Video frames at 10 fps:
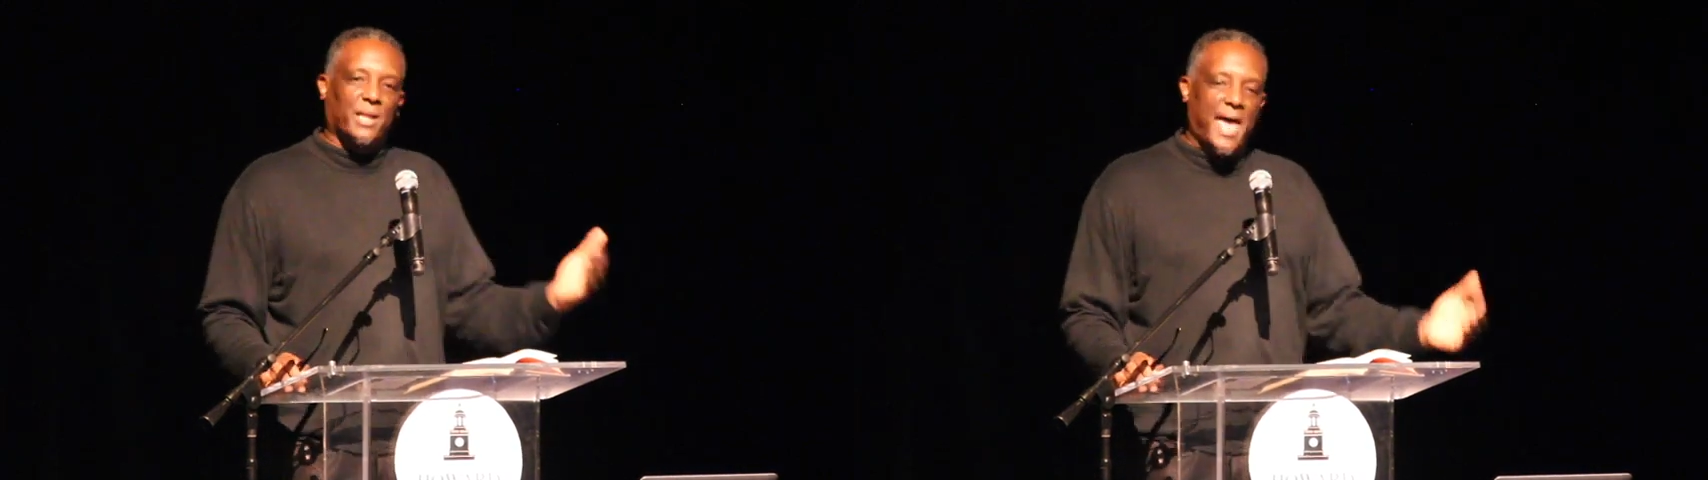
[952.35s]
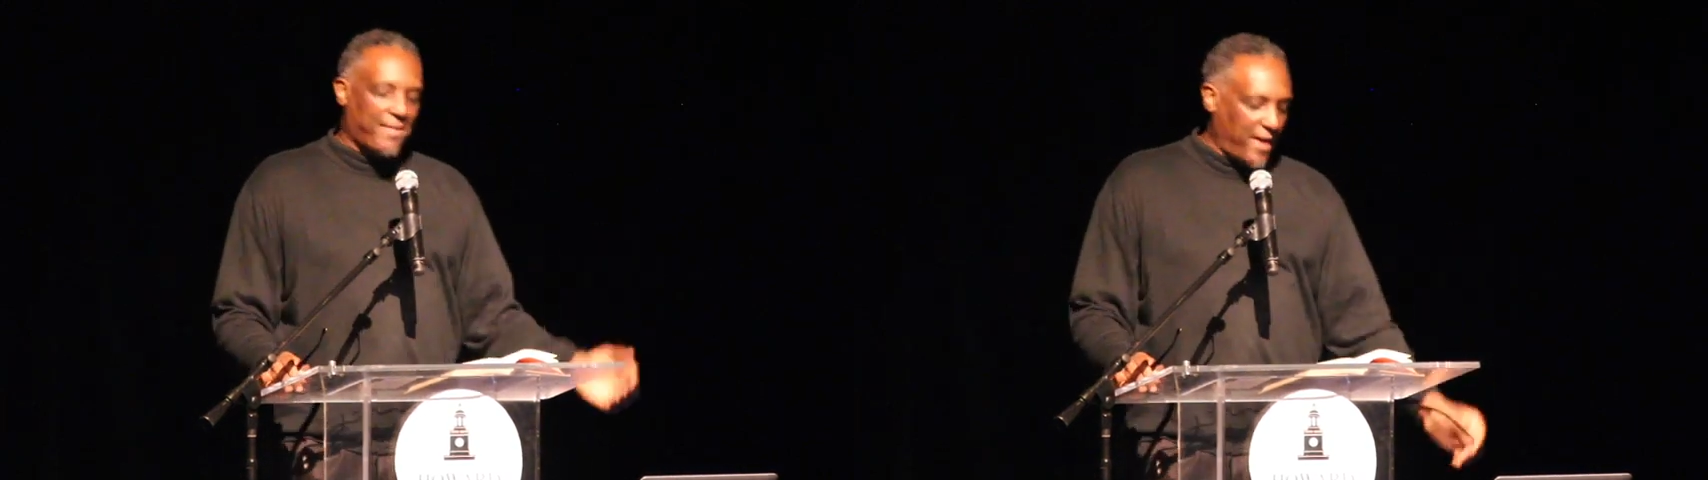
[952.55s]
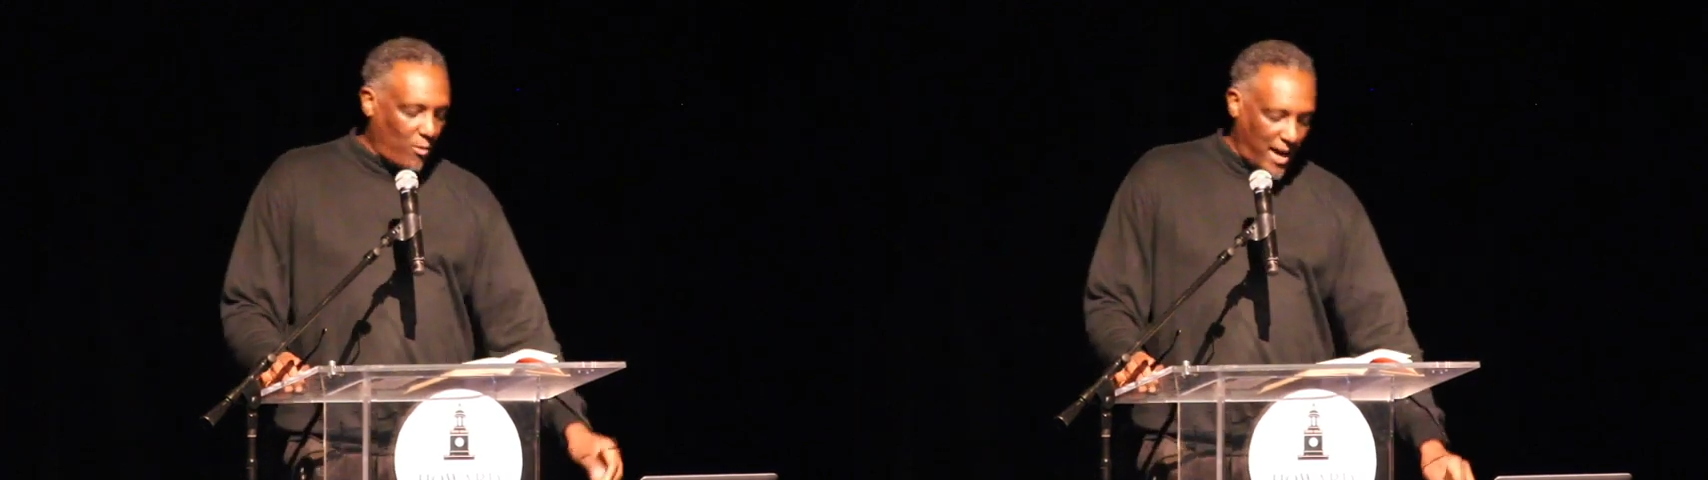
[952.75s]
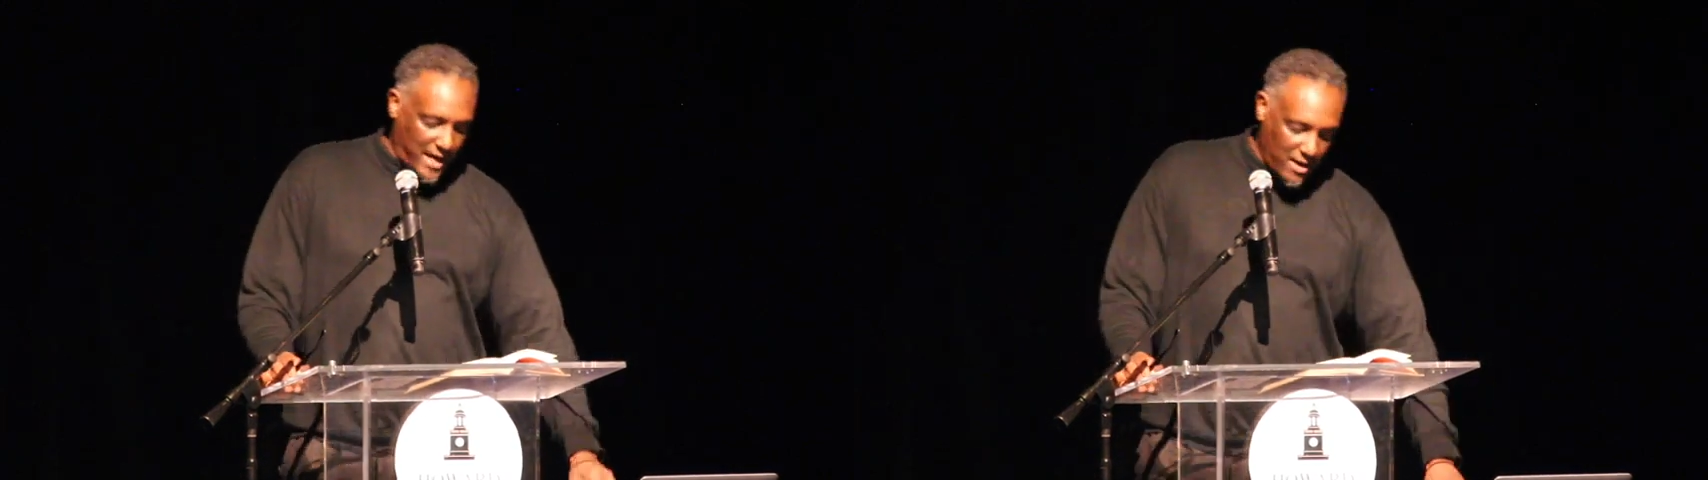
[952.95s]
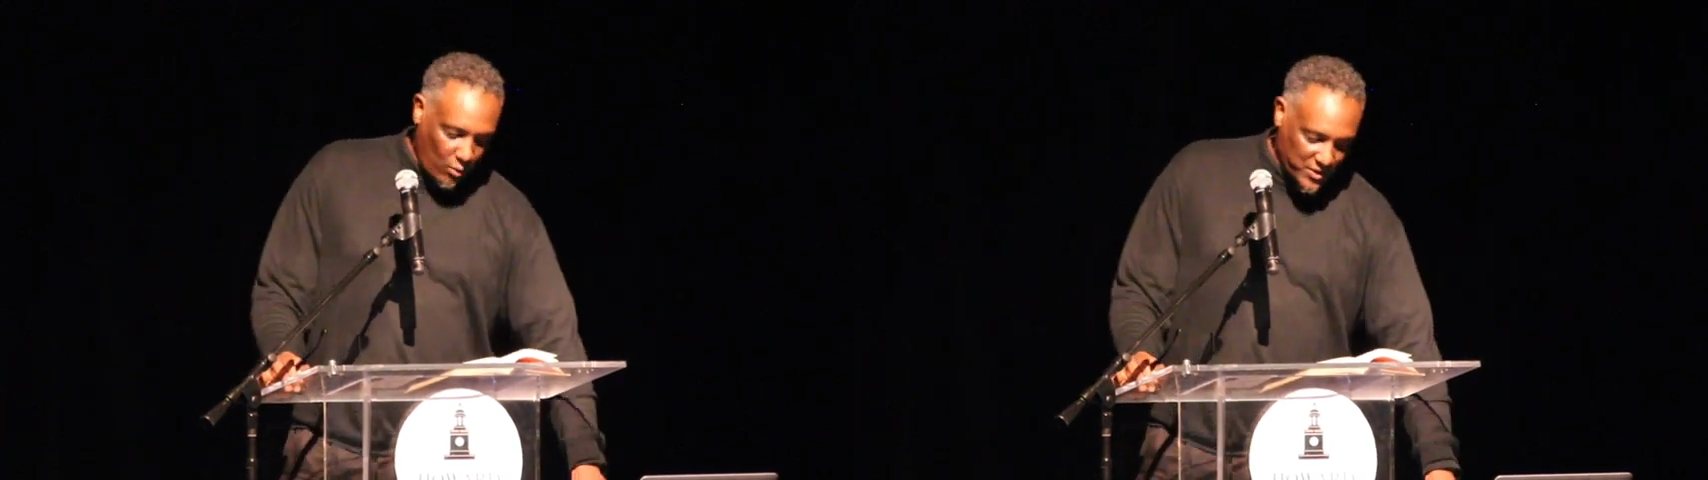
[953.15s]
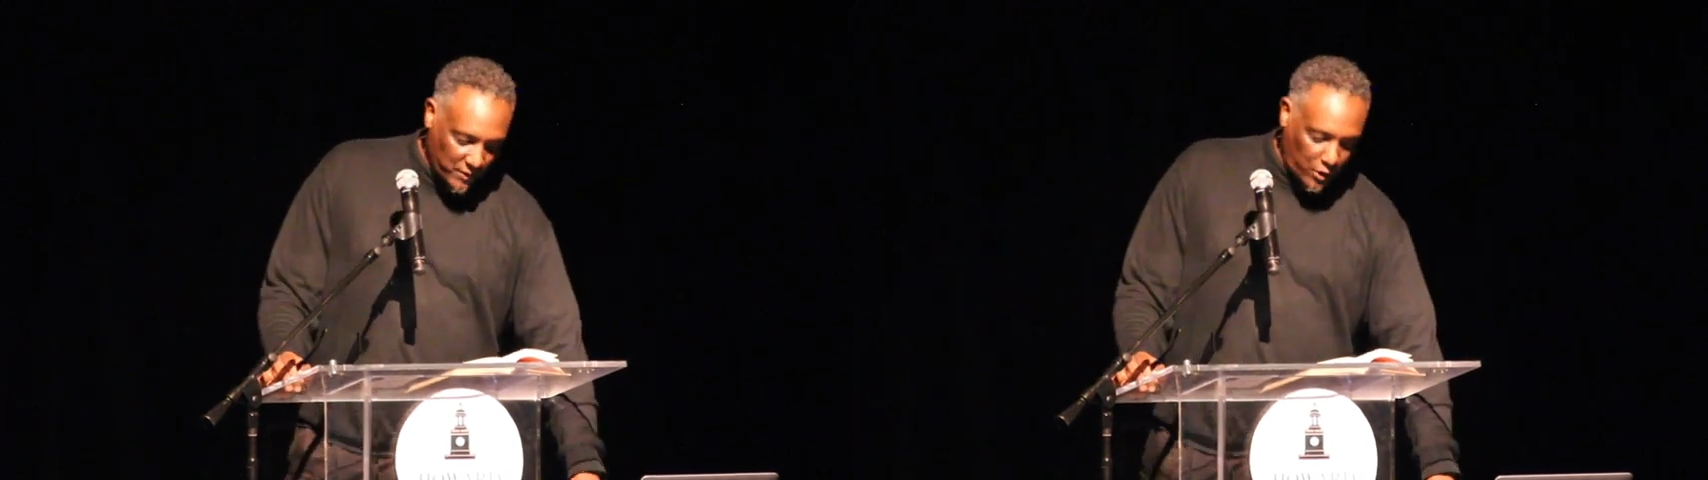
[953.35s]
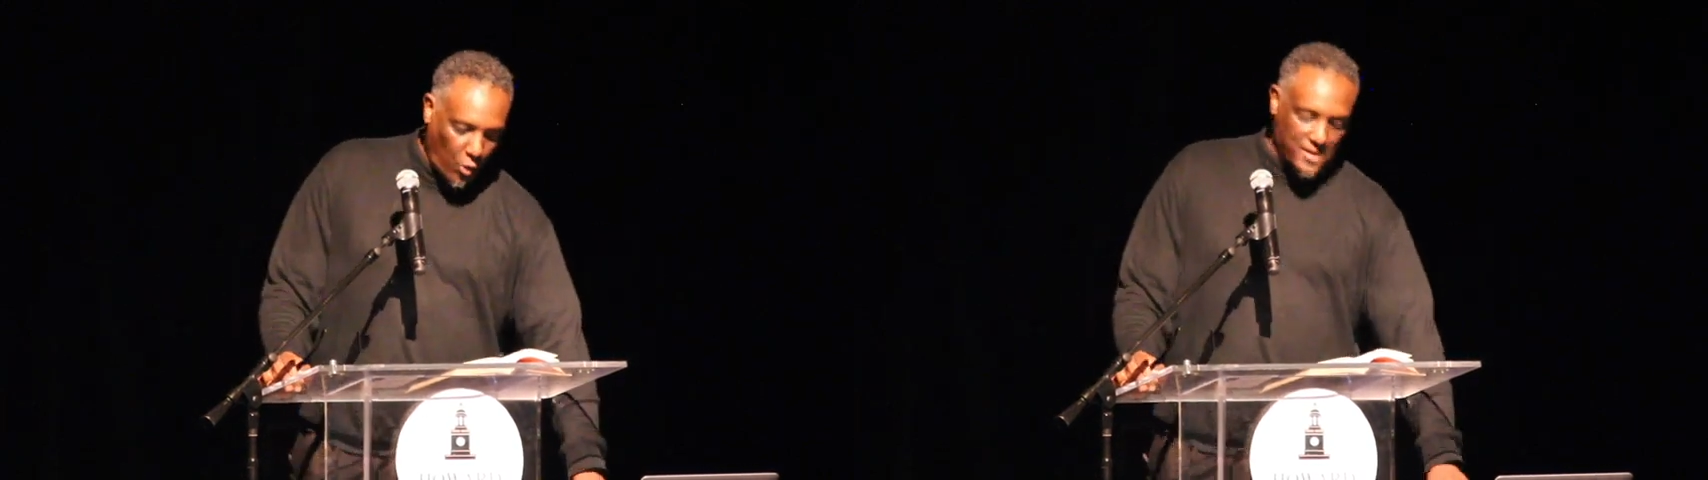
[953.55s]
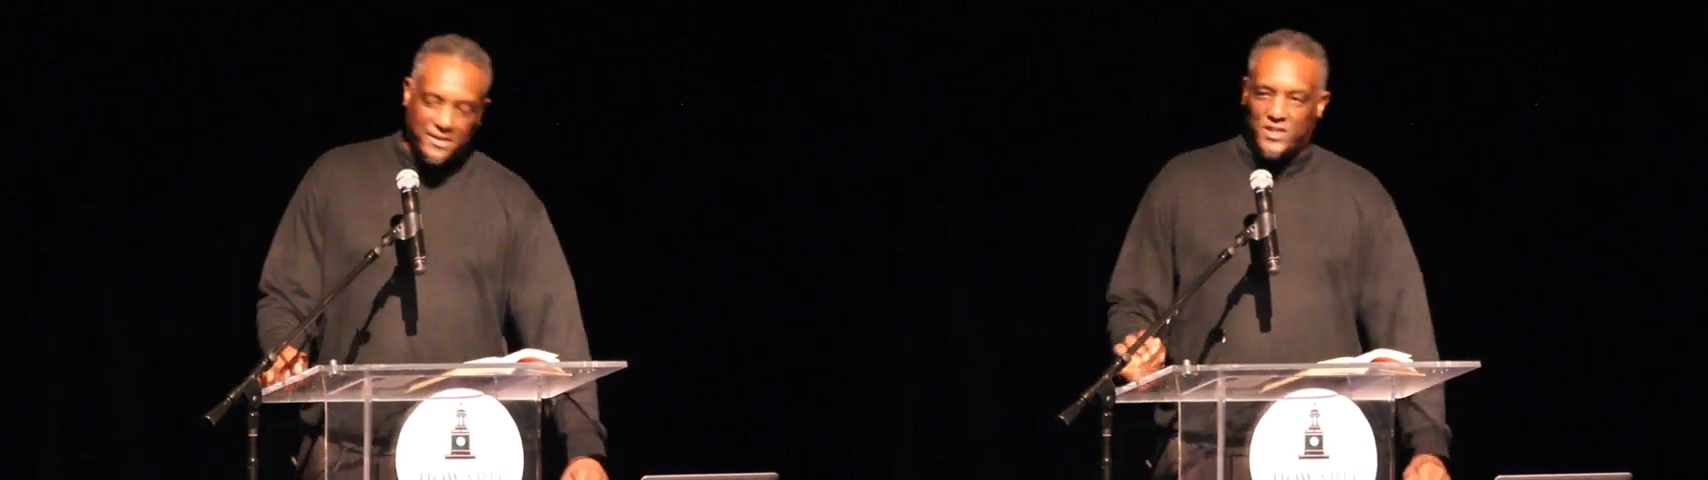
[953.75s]
I'm glad they waited, was of
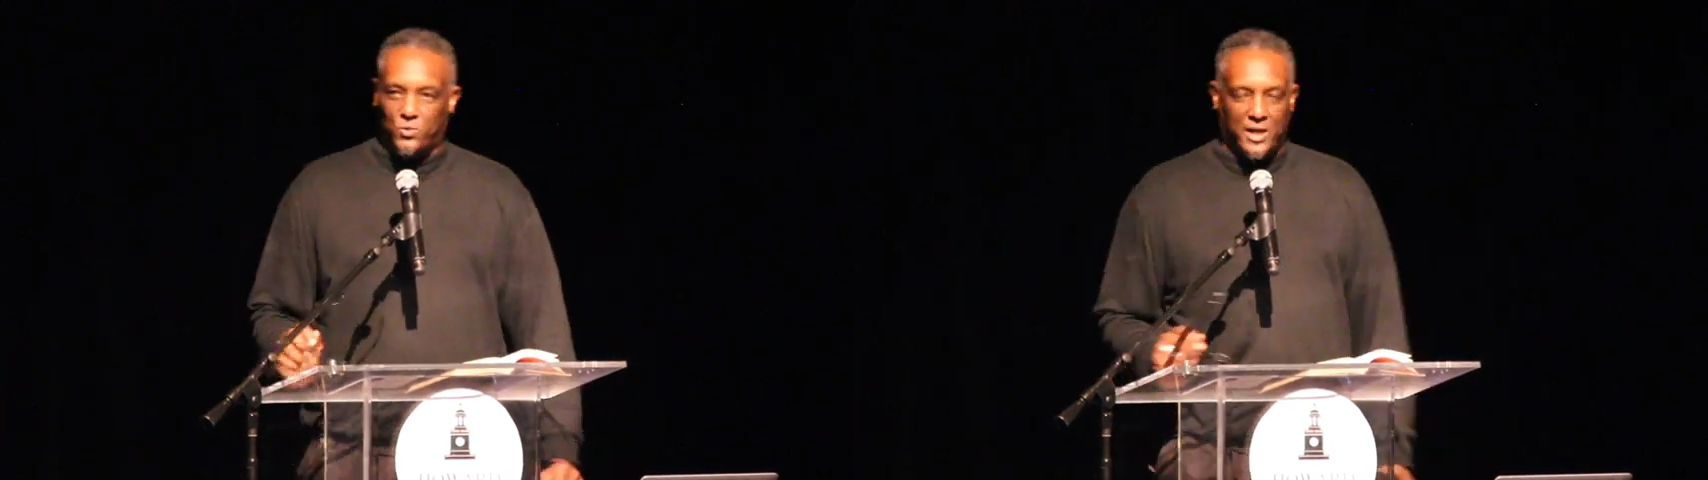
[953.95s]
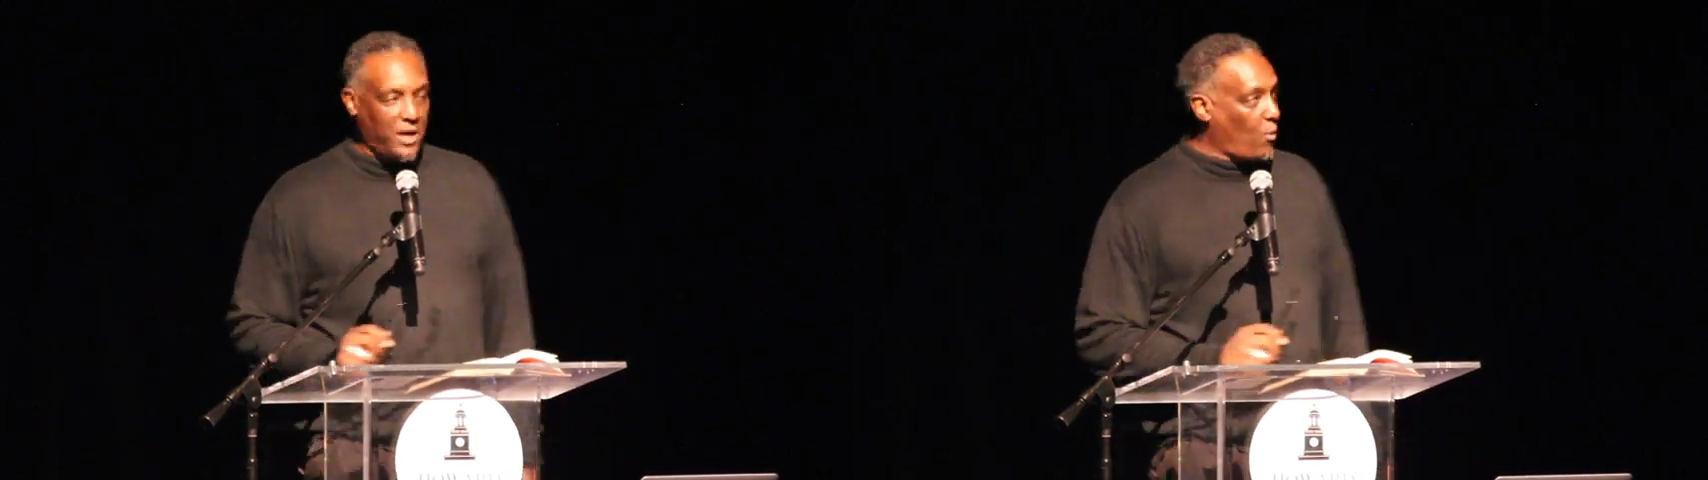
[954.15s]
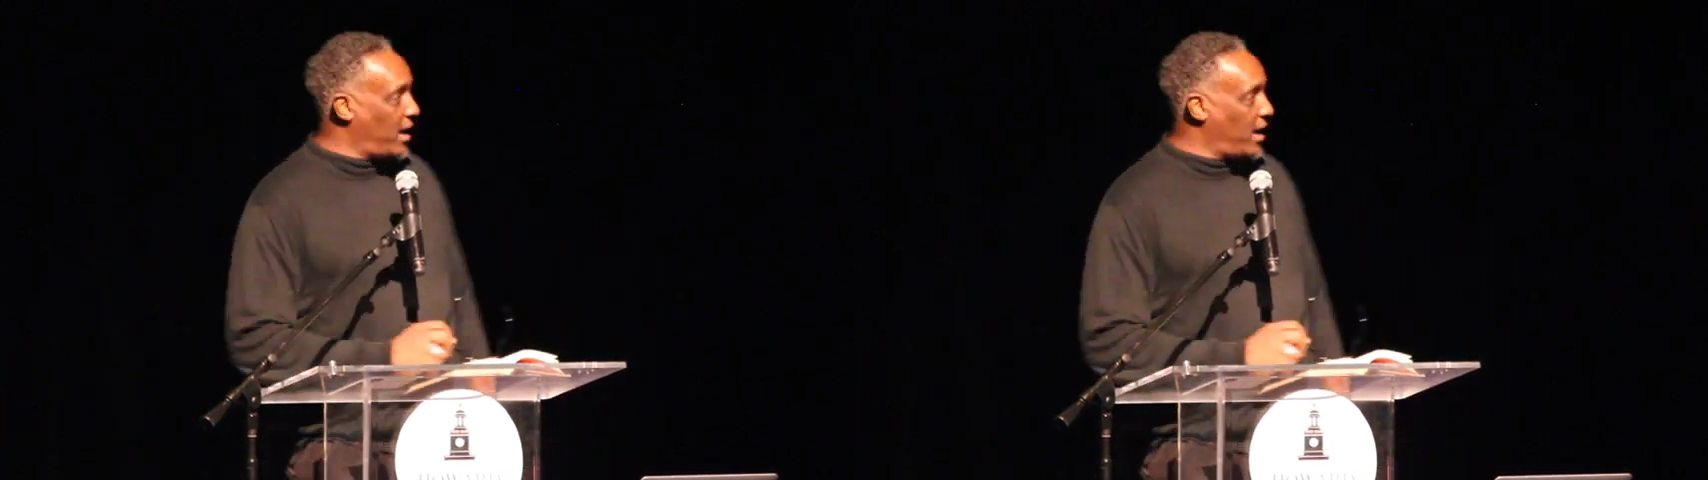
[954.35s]
course this one.